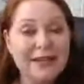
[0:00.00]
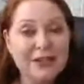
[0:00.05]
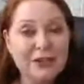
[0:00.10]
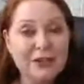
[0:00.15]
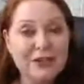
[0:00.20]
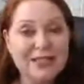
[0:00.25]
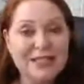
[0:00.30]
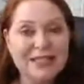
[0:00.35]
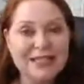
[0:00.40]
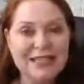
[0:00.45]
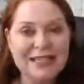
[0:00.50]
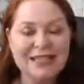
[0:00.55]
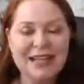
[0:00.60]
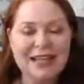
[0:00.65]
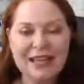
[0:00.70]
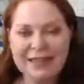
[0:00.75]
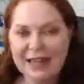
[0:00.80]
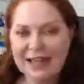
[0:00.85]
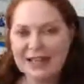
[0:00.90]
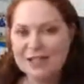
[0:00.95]
interested in,
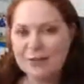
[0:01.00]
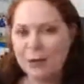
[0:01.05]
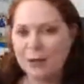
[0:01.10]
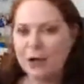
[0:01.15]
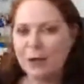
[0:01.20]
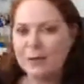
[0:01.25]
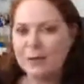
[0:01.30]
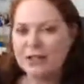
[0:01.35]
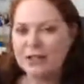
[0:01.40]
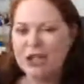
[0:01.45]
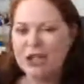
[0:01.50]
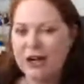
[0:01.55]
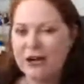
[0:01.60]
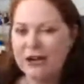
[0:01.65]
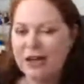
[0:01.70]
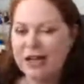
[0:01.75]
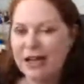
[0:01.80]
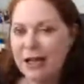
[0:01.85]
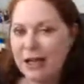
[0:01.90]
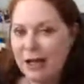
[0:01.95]
and that's what I'll be
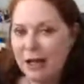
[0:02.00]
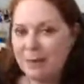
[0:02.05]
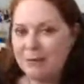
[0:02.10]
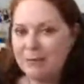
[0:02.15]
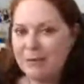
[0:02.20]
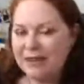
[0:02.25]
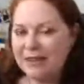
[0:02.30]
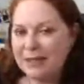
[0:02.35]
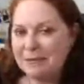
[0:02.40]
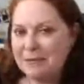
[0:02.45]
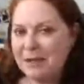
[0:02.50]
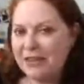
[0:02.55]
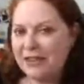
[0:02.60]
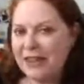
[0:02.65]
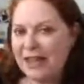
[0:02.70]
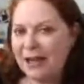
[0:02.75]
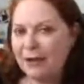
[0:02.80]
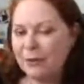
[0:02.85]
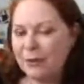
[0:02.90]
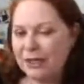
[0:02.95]
sharing month in, month
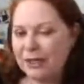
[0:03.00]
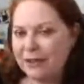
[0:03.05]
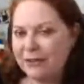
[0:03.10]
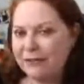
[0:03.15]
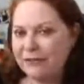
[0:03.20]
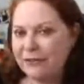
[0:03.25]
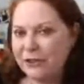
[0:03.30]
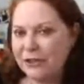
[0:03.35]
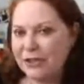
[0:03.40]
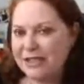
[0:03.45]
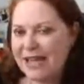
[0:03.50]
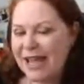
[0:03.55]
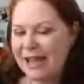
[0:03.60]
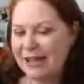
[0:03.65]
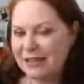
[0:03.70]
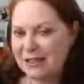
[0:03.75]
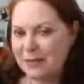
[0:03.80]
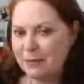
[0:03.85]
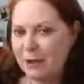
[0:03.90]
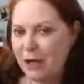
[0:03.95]
out in the First
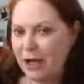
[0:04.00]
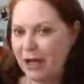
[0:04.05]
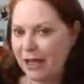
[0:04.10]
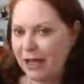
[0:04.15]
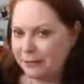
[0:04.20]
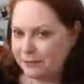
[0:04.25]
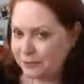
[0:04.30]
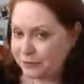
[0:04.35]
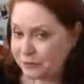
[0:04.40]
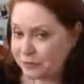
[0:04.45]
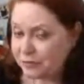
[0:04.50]
House Buyer